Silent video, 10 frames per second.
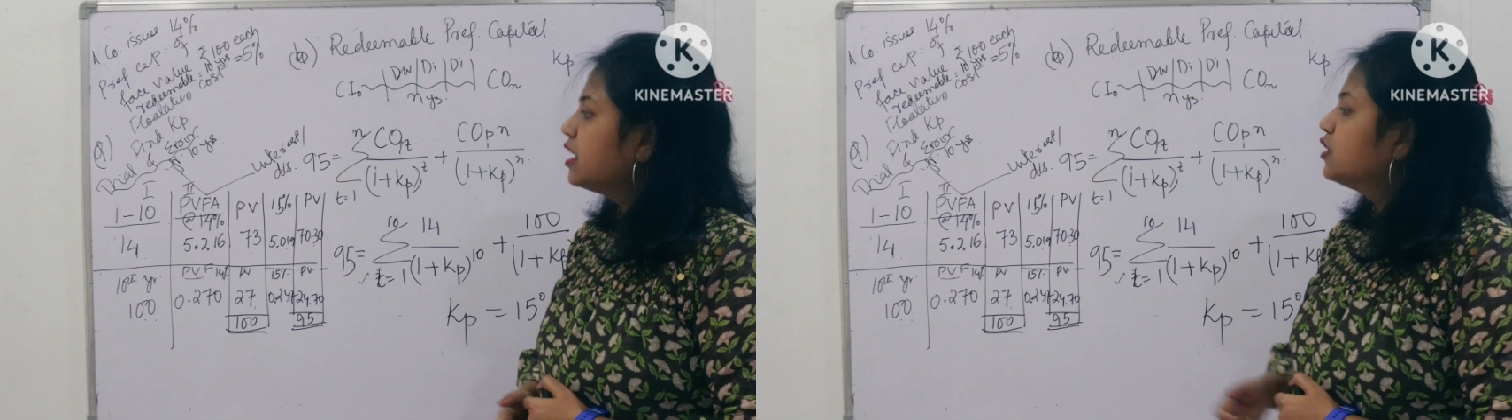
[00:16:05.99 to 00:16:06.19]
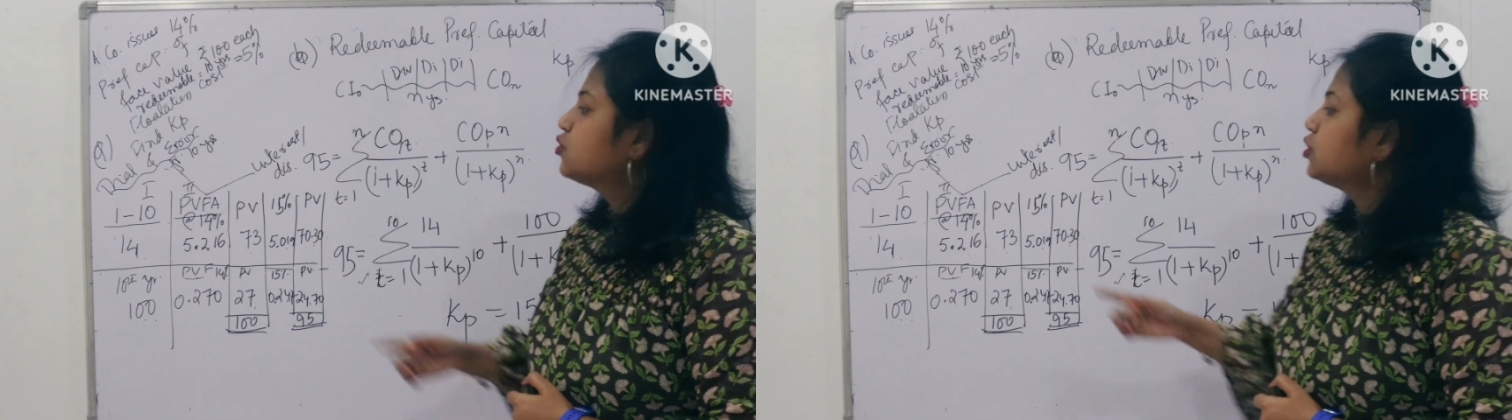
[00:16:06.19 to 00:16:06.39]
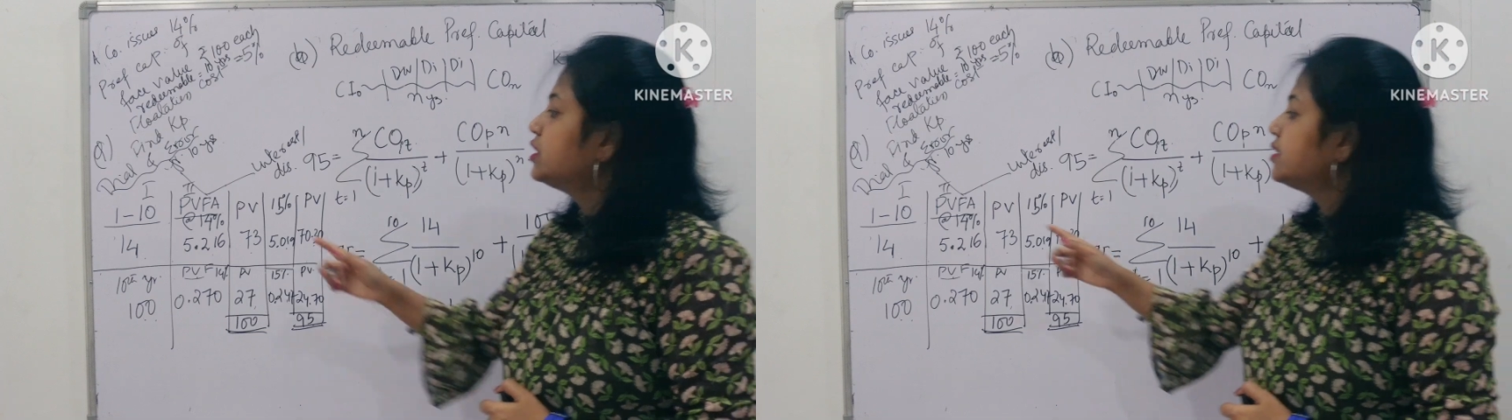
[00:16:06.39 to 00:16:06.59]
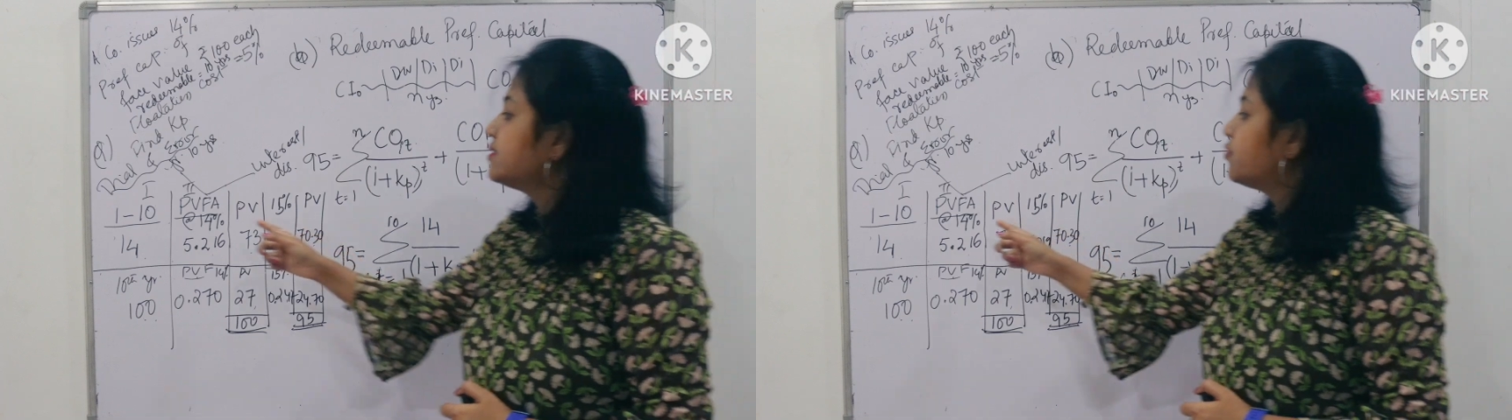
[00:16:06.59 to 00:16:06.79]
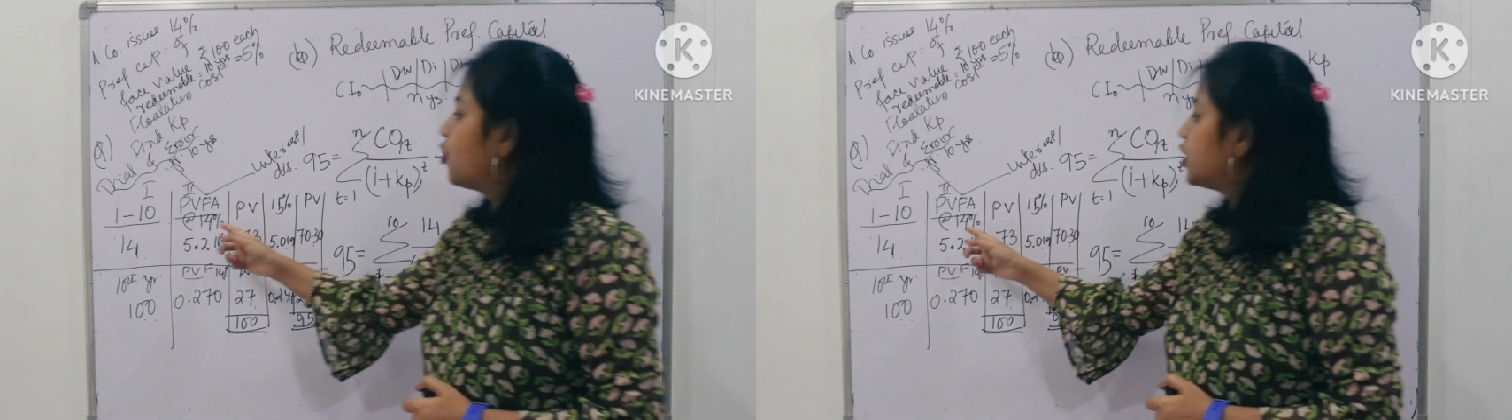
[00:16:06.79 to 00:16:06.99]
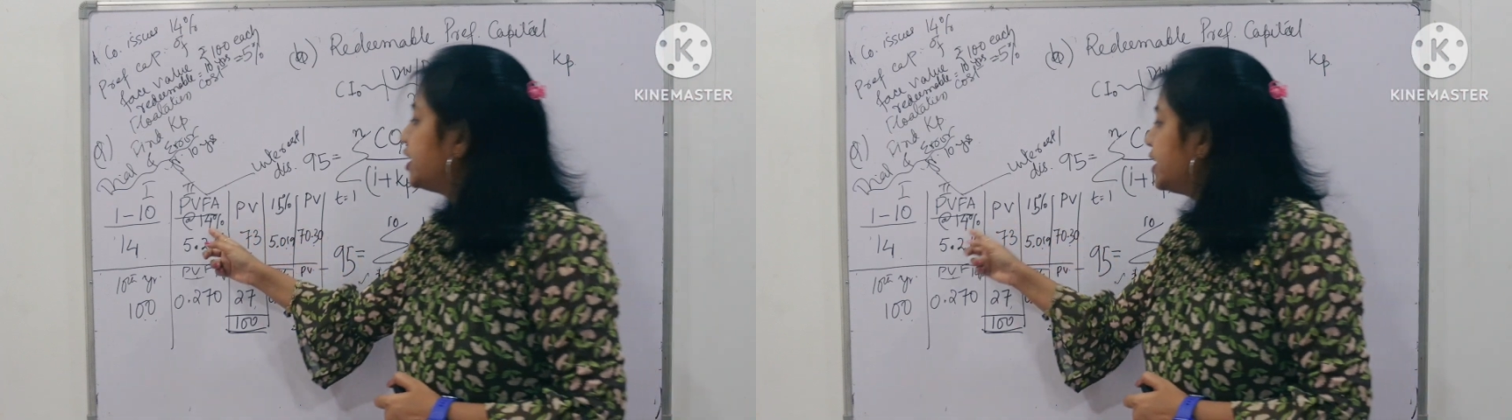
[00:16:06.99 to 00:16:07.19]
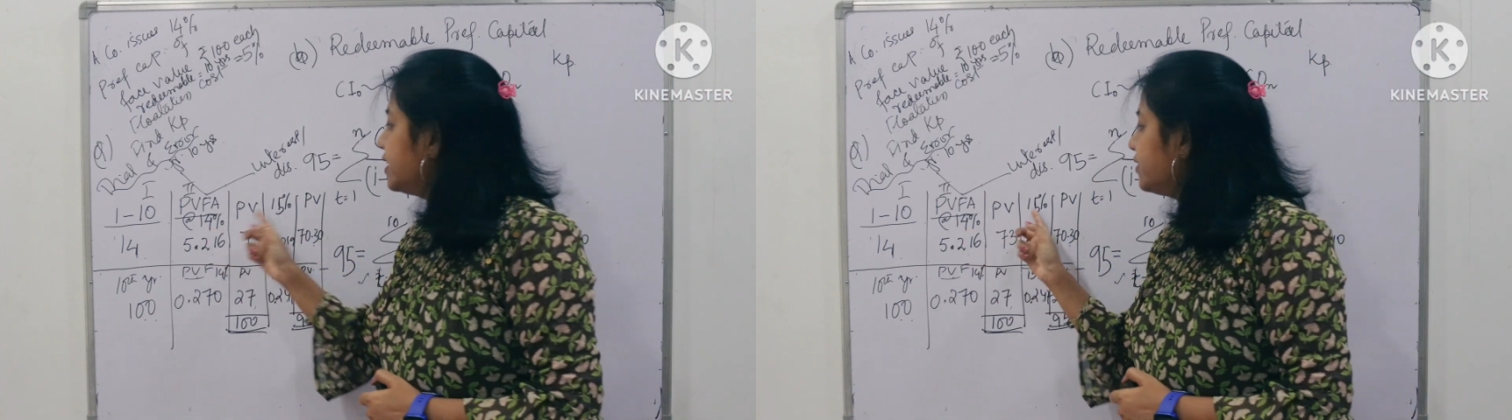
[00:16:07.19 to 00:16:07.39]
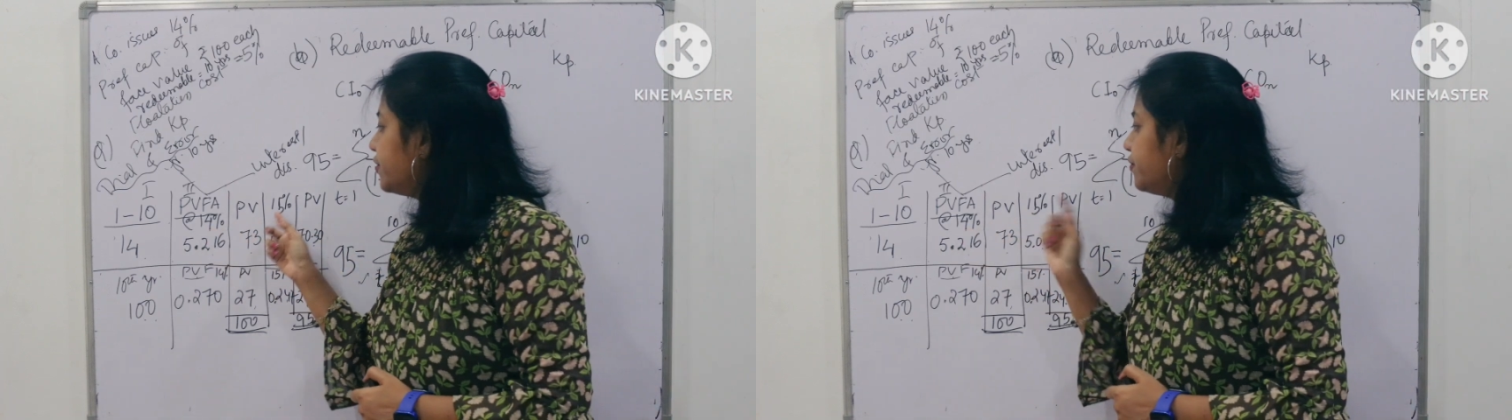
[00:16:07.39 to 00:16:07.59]
So this 14
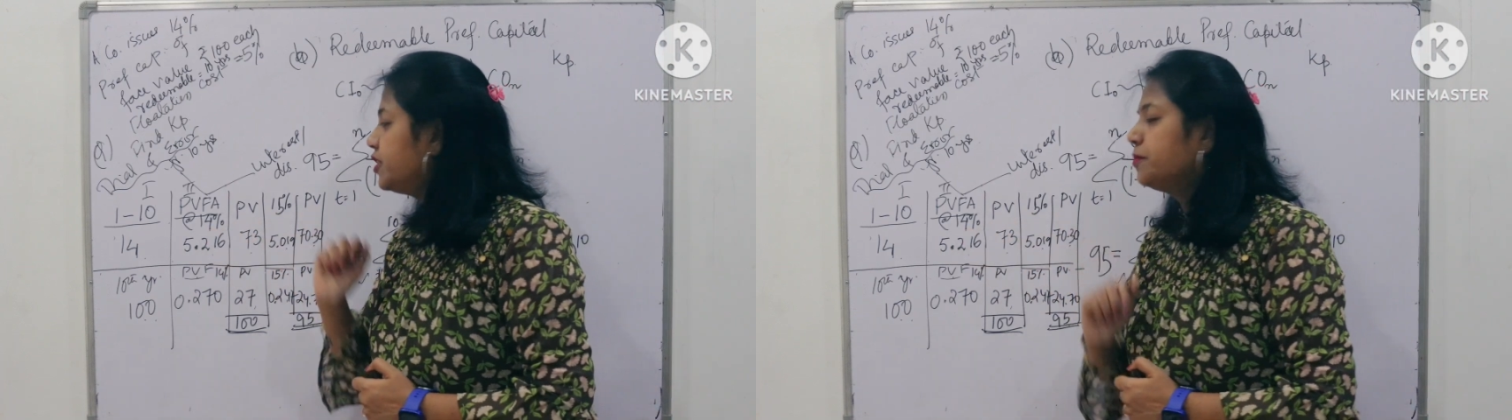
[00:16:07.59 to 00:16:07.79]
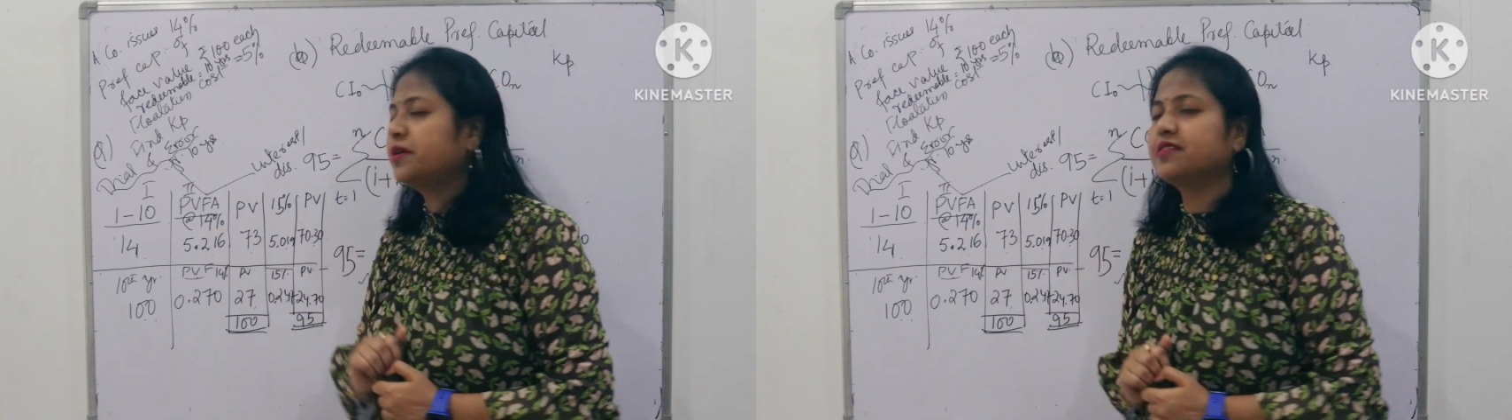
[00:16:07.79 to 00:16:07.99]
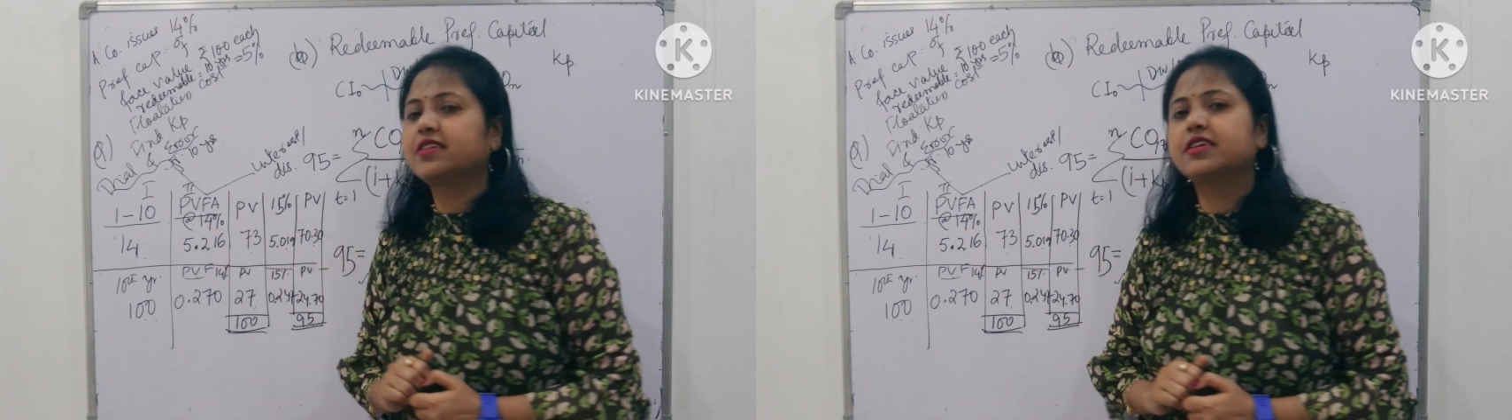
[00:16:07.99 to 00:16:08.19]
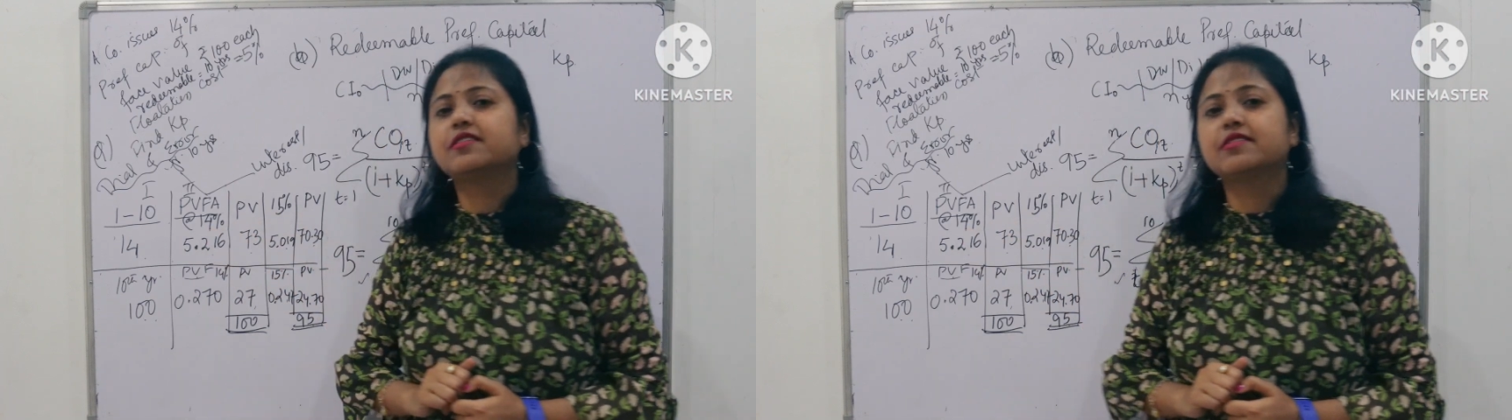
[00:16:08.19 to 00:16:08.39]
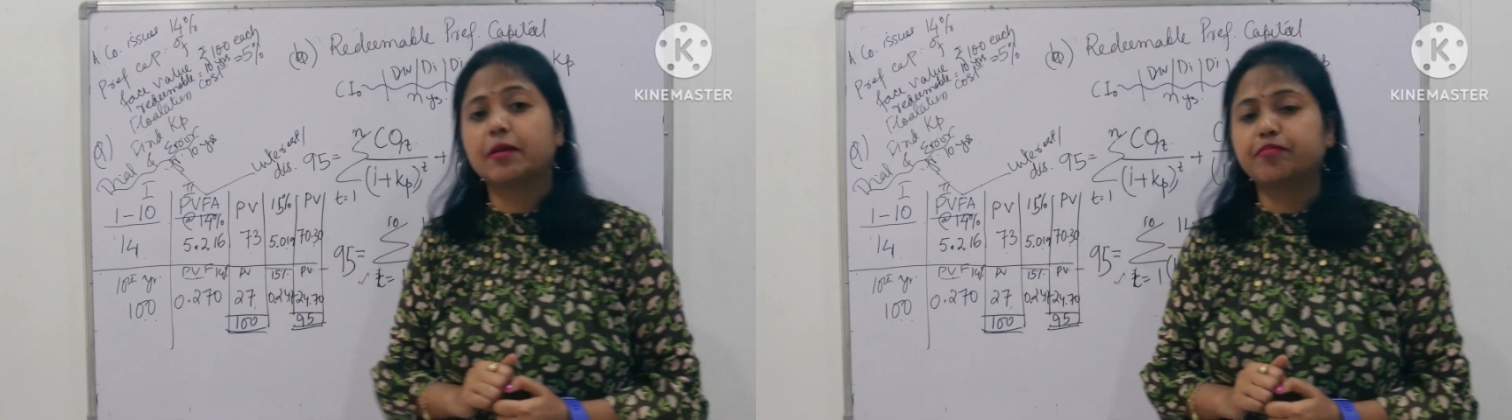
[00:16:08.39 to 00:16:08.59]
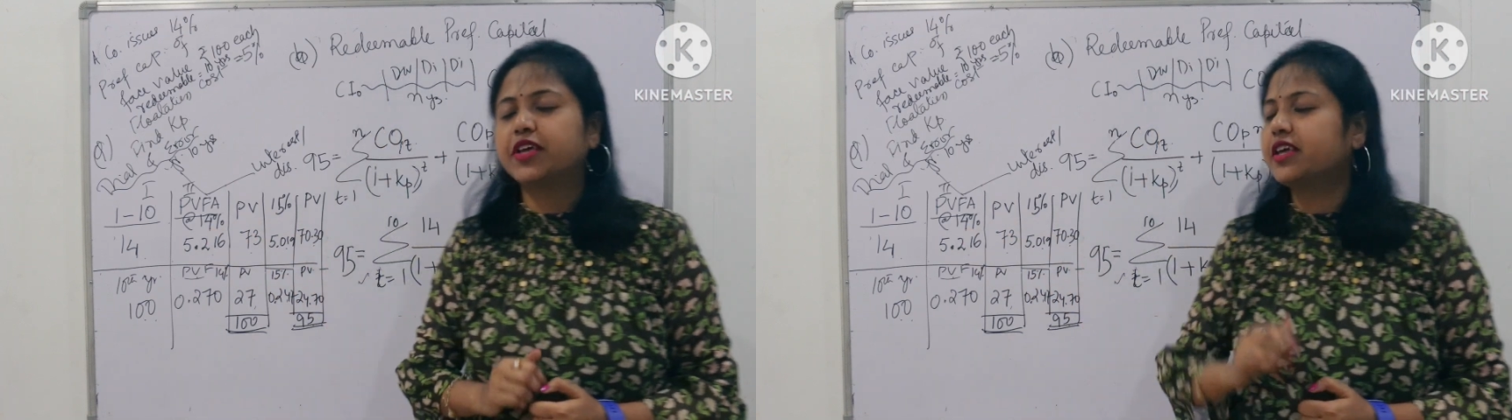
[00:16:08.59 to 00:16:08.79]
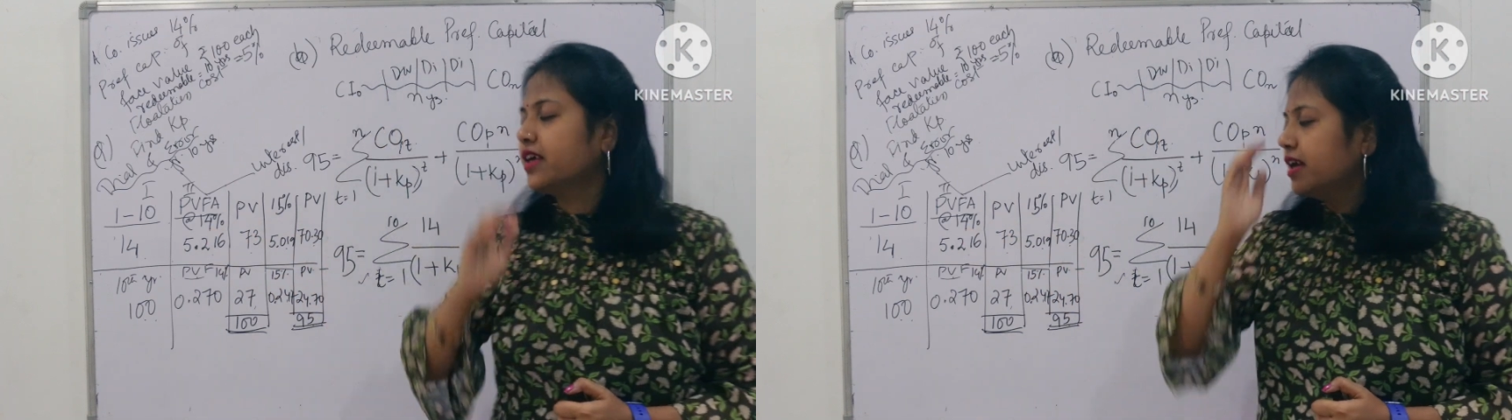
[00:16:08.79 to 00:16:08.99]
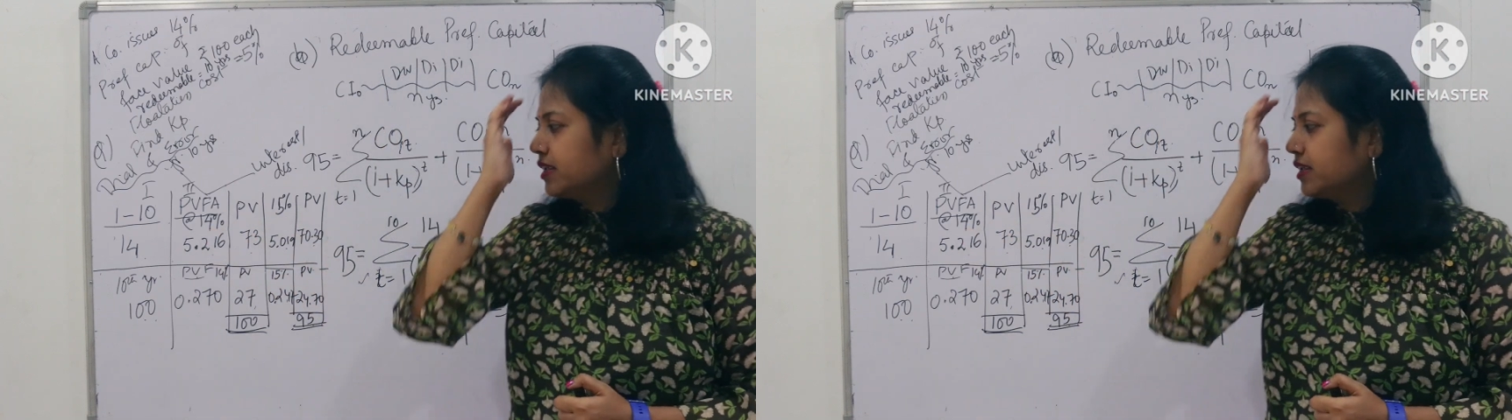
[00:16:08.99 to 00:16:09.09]
and 15% is something